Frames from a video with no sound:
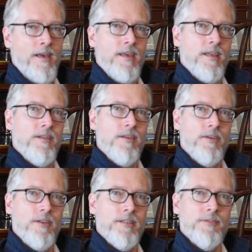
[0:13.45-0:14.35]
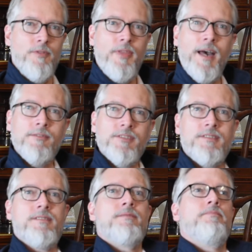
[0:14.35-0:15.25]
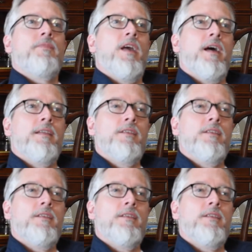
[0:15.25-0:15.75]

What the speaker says: in the early 2000s. And